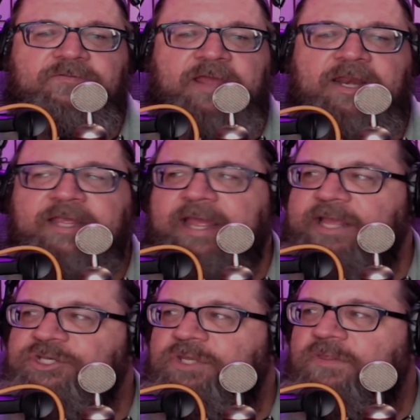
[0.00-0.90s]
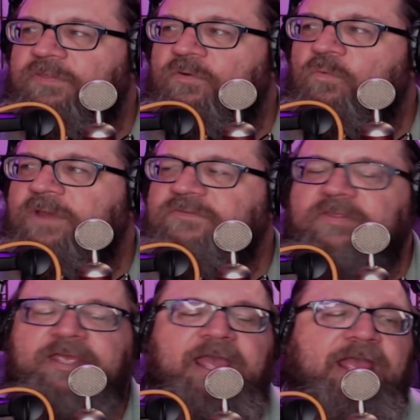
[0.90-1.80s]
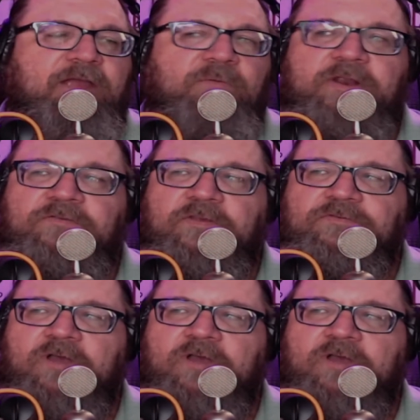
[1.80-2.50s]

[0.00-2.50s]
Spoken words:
dedication that the rest of the gang at Renaissance